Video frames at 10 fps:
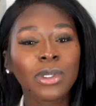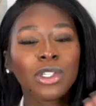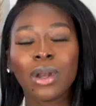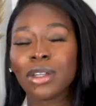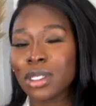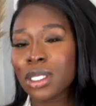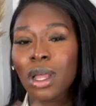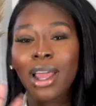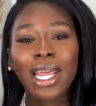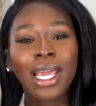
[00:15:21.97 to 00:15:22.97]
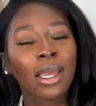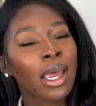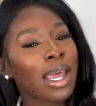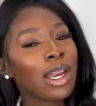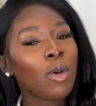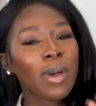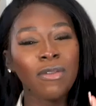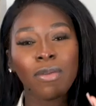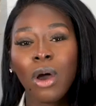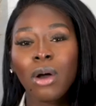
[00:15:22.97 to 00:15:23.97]
We do loads of styling, little
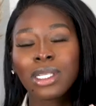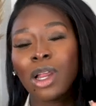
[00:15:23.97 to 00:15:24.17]
bit of vlogs,